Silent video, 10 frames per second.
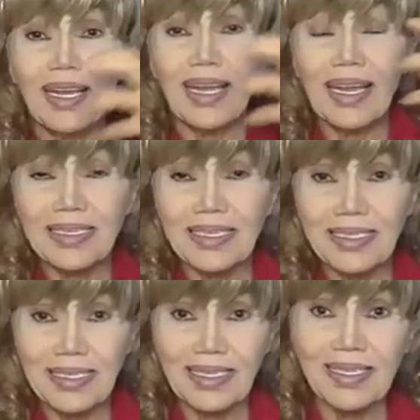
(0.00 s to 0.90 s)

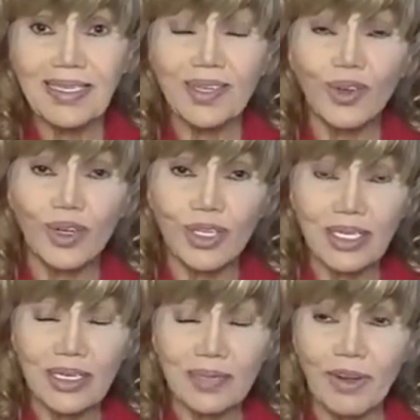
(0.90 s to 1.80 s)
entities or
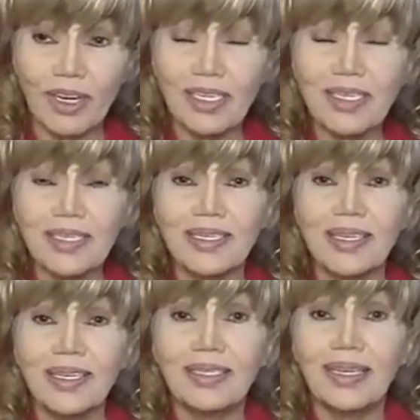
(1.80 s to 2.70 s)
spirits
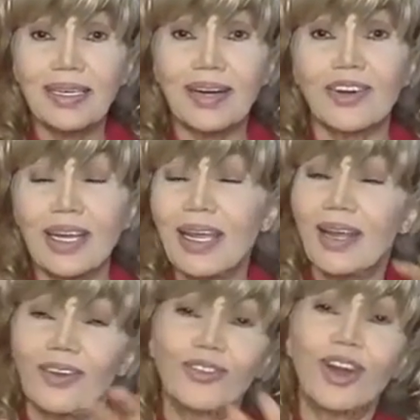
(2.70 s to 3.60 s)
that are.
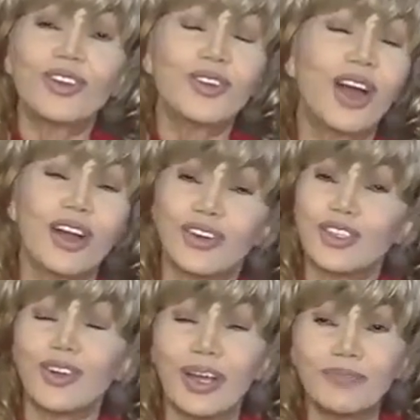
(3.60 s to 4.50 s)
Ron, you got to
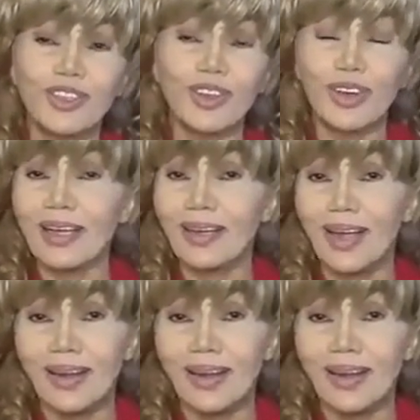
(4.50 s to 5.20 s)
talk. I'm talking a lot.